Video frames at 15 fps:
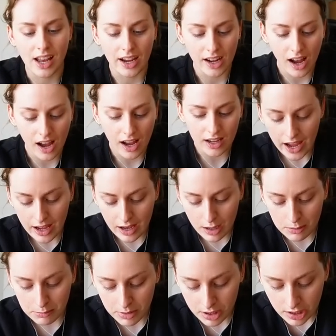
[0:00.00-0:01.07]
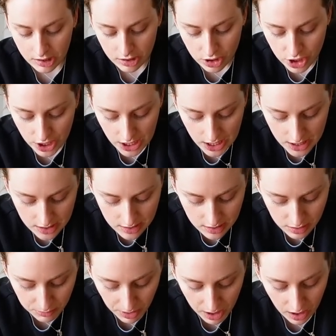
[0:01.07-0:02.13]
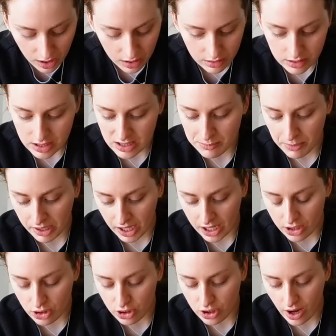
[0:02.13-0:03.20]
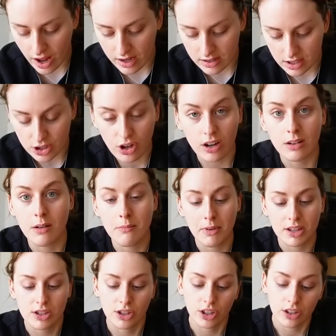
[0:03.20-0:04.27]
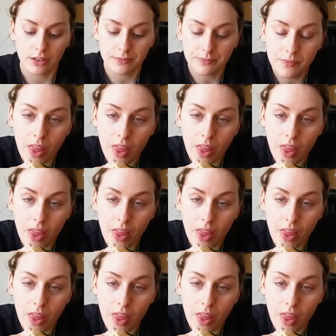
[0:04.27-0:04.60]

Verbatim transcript: I got ham, cheese, tomato, spinach, and Dijon mustard.